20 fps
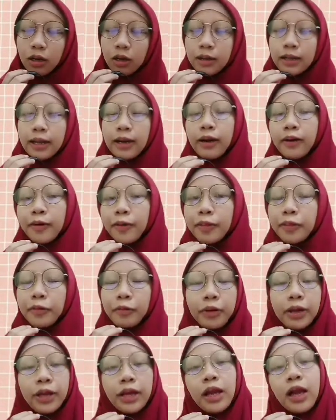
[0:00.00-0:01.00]
there are
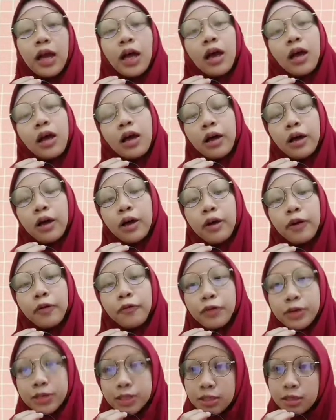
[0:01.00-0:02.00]
three
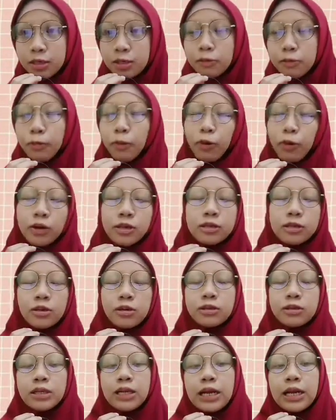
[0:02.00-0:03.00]
reasons for
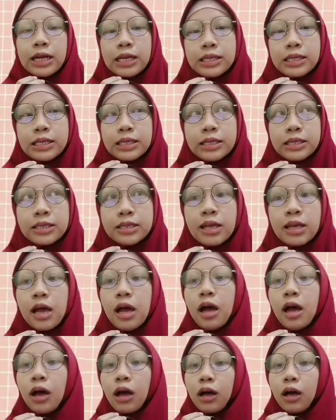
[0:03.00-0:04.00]
discourse analysis
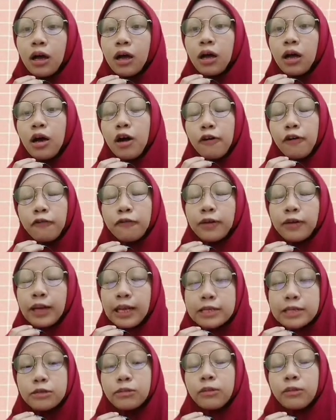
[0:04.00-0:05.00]
of
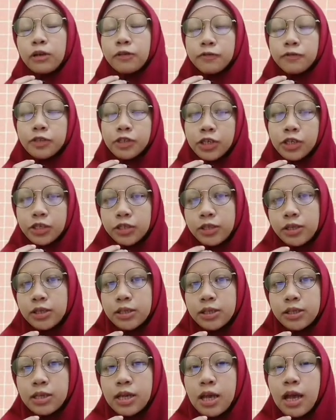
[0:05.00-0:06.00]
classroom
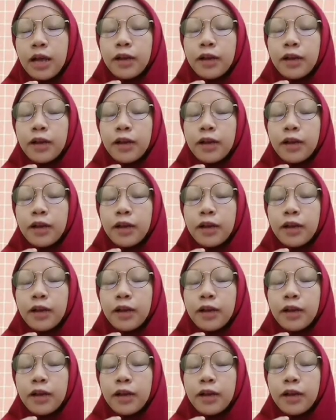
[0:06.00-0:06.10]
conversations.